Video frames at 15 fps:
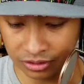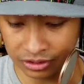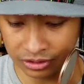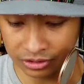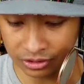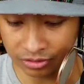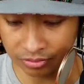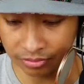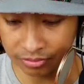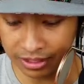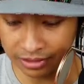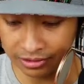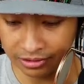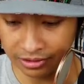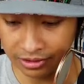really sharp
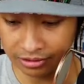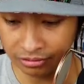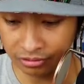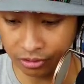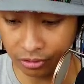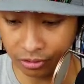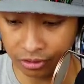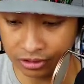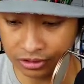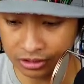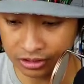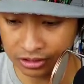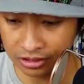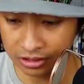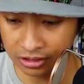about it and of
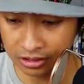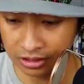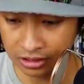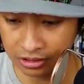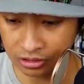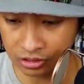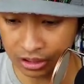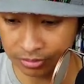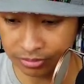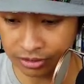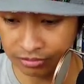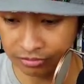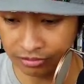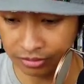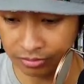course drop
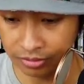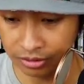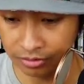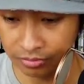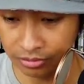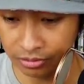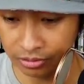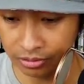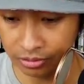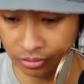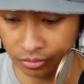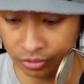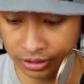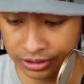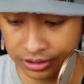shot for the people
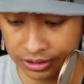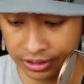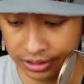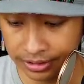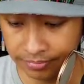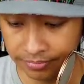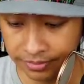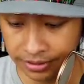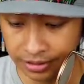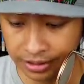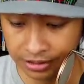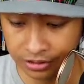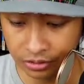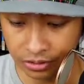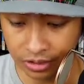one time
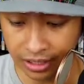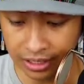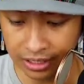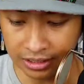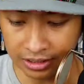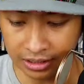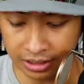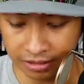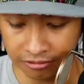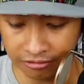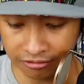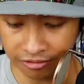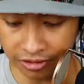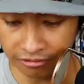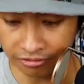you can uh,
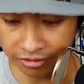front